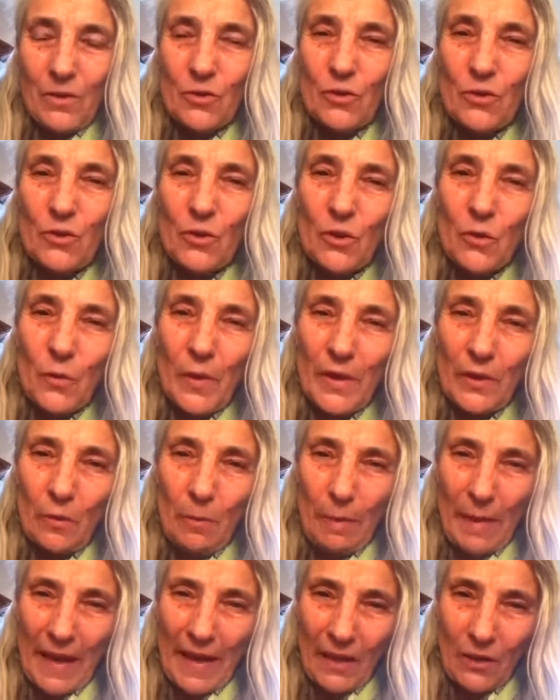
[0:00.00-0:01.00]
Do you know when
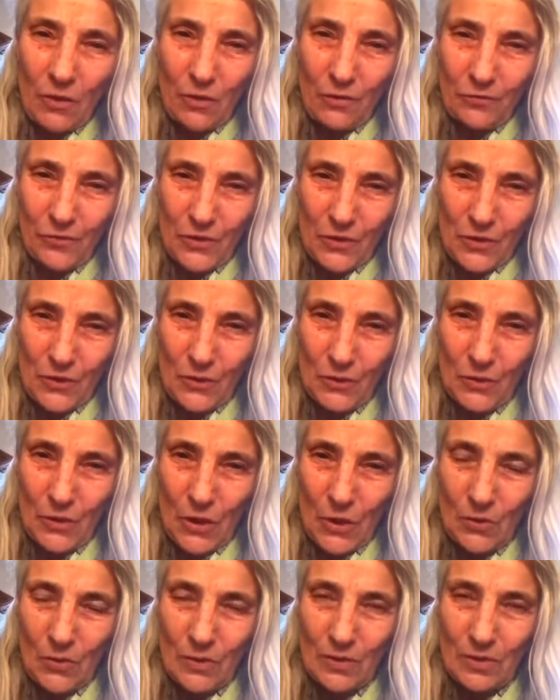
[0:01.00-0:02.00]
the bank offers you a
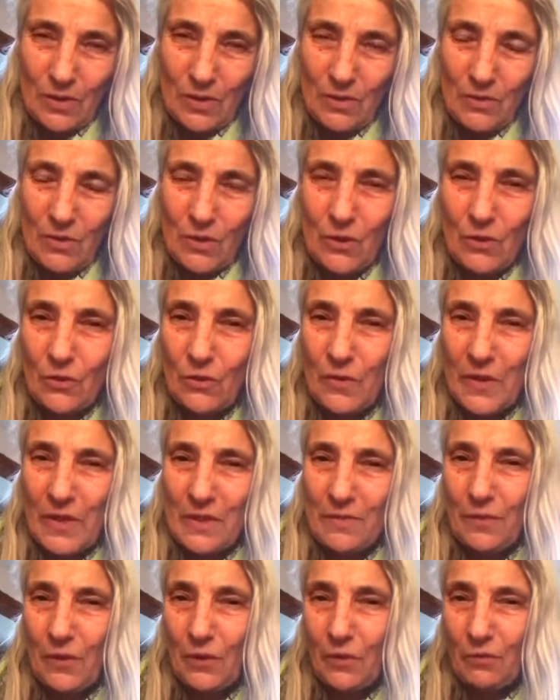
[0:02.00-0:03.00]
loan? Do you know
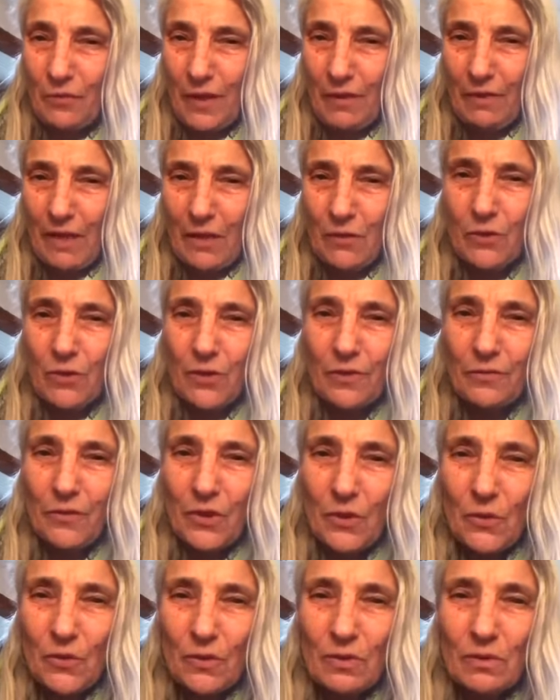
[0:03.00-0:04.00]
it's for the very good of
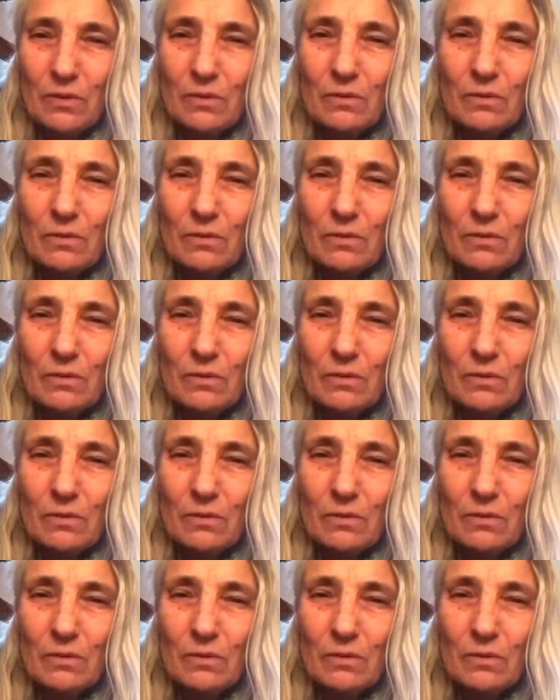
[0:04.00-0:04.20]
you?